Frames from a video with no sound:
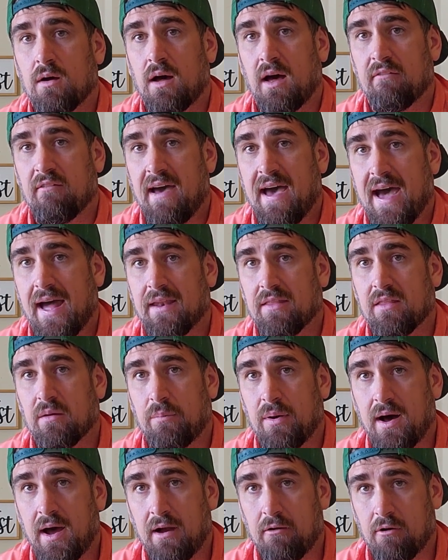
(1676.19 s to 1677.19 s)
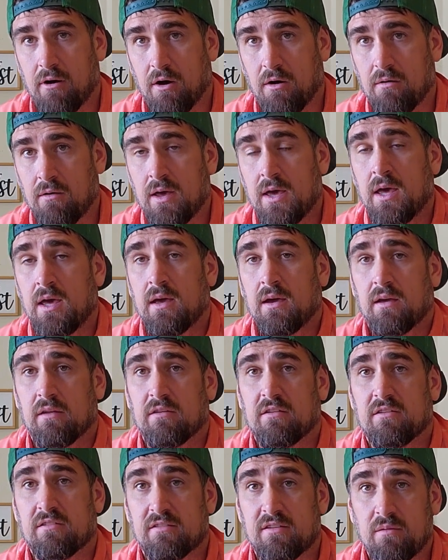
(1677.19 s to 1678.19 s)
I've added the Pyro because
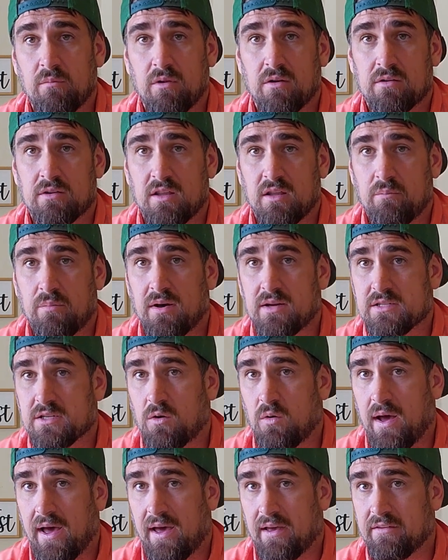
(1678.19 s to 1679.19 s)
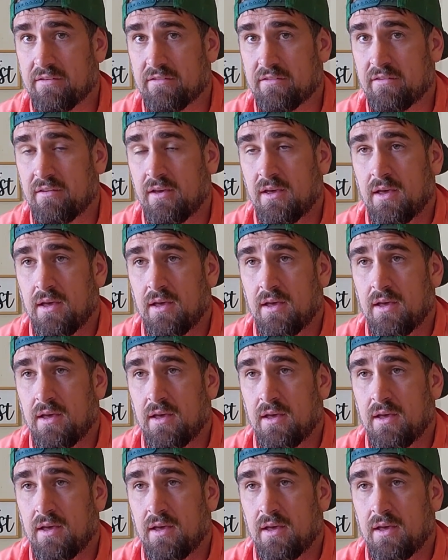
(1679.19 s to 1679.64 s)
it's similar to the Buzz OS.